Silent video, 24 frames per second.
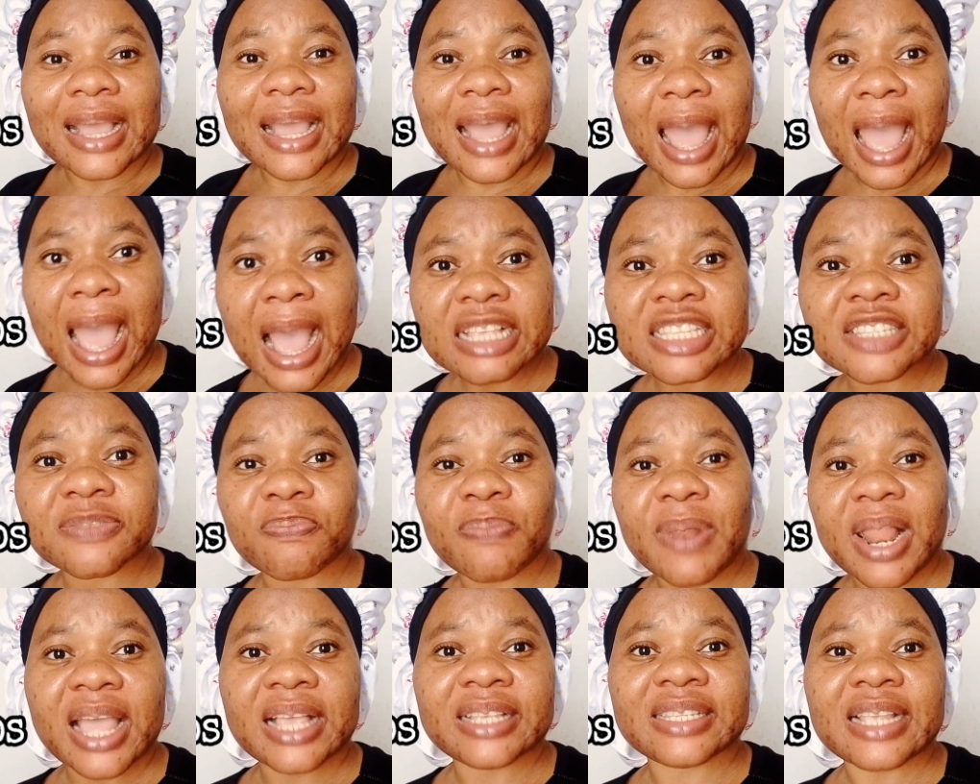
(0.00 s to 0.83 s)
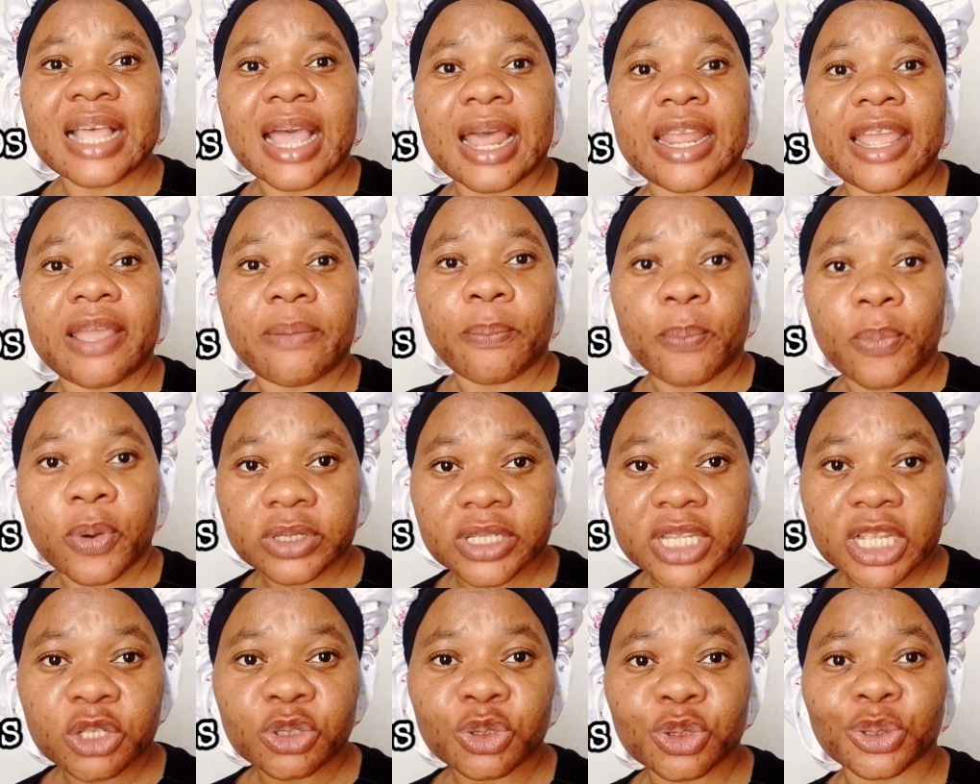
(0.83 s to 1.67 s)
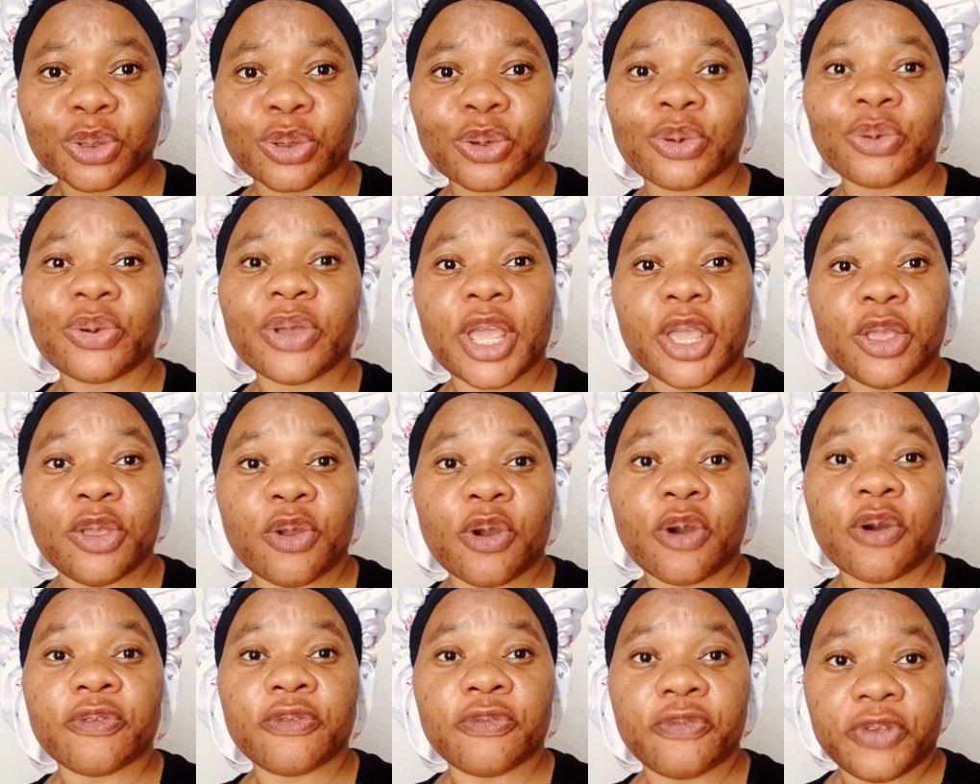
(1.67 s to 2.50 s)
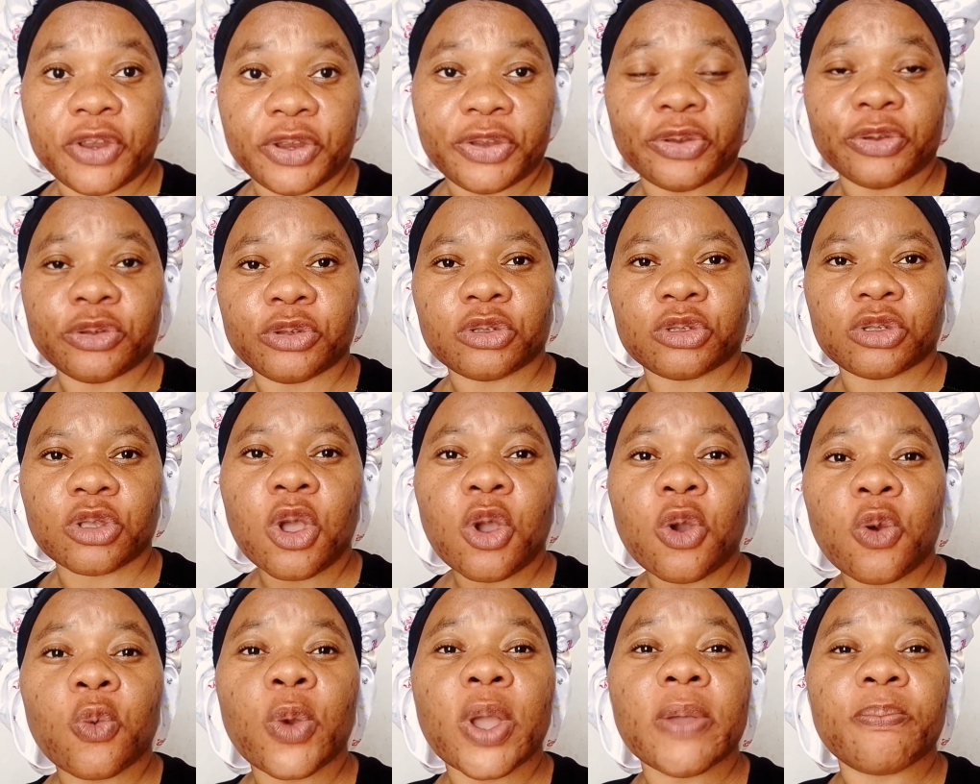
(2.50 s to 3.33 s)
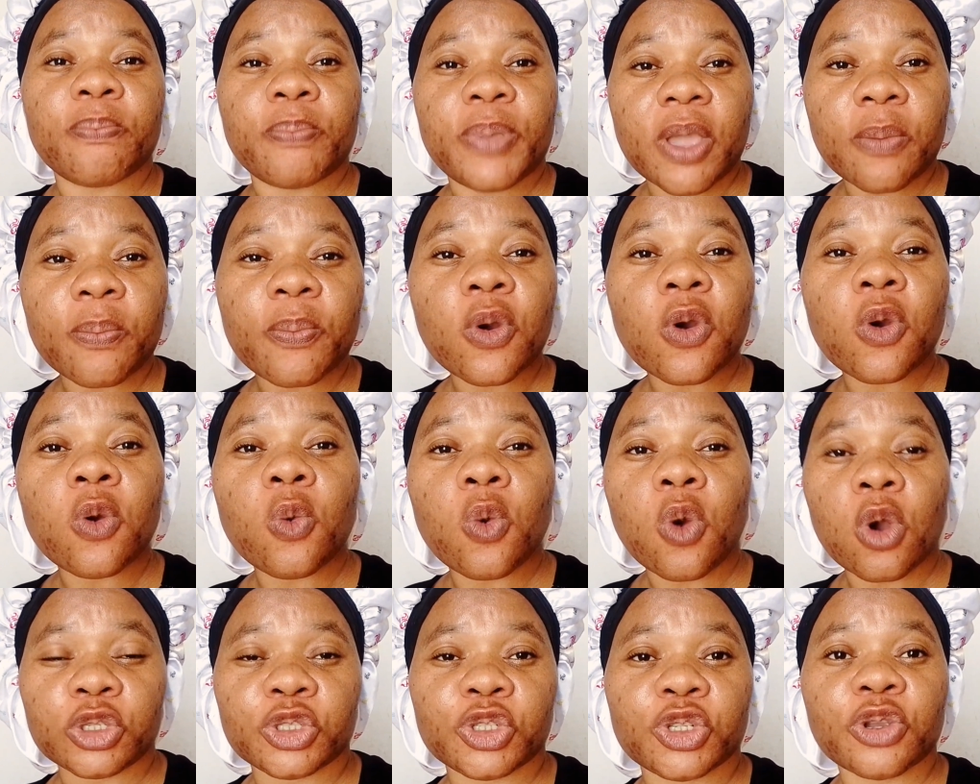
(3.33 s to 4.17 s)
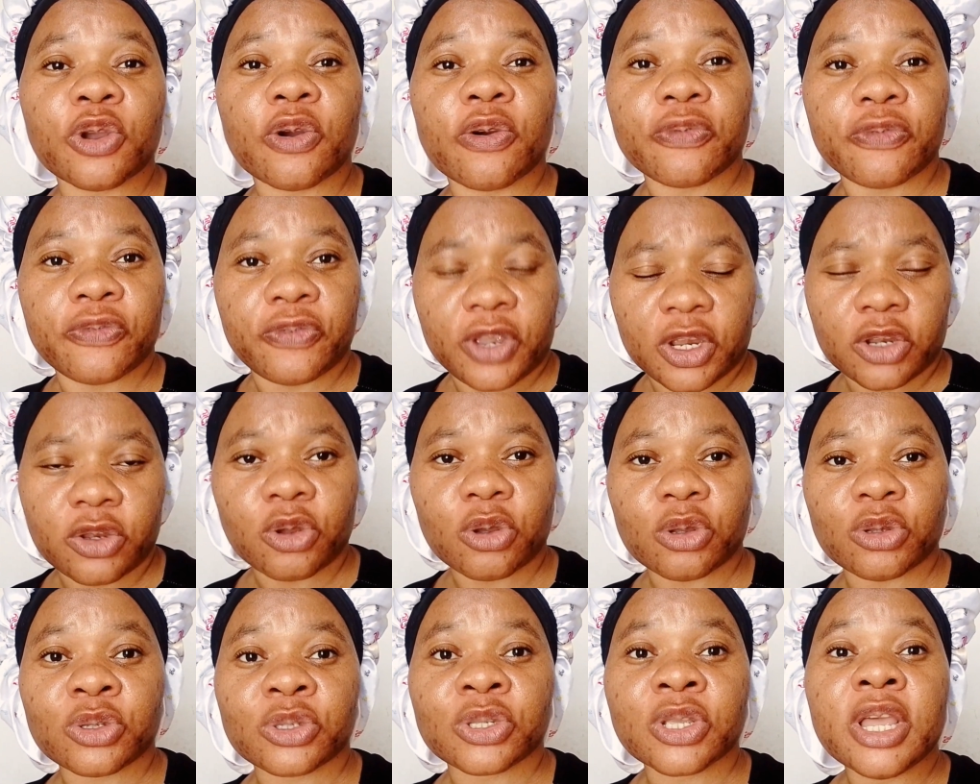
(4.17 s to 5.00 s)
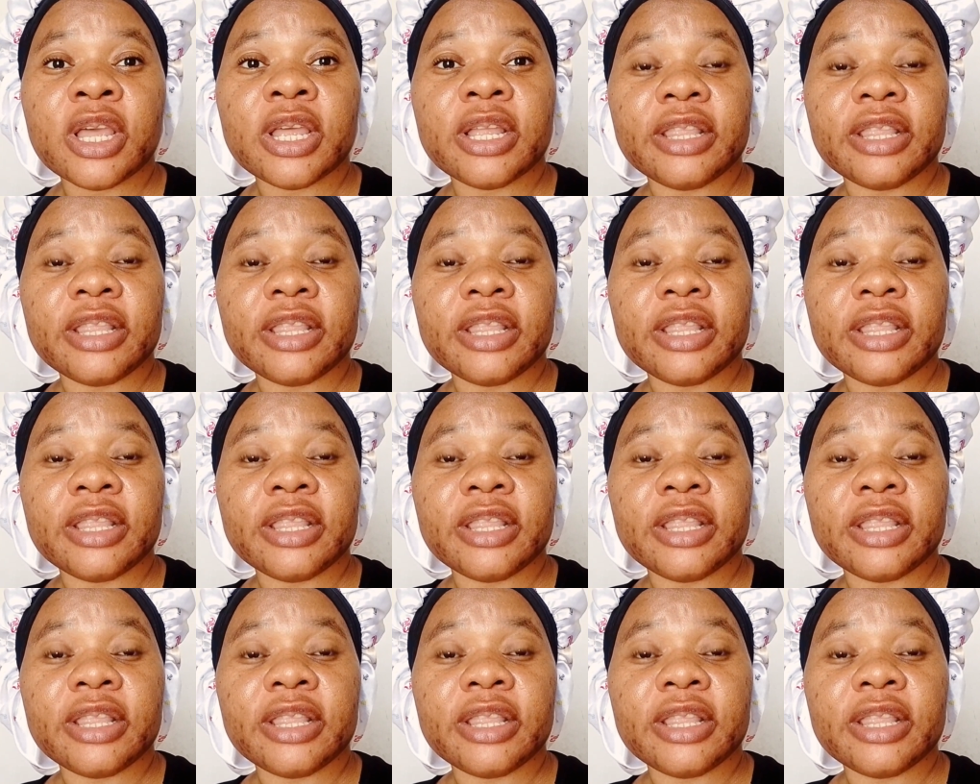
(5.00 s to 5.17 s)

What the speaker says: Cast plays an important role in your videos. When people watch your videos,